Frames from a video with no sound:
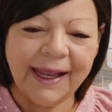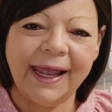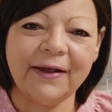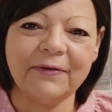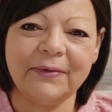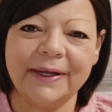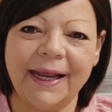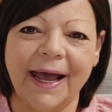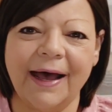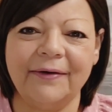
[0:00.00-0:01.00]
Everyone
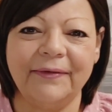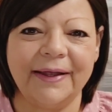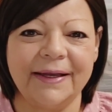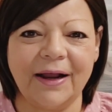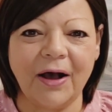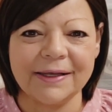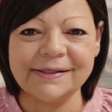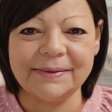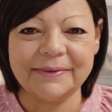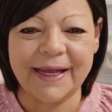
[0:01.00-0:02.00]
have an
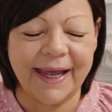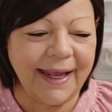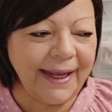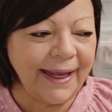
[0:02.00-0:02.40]
awesome day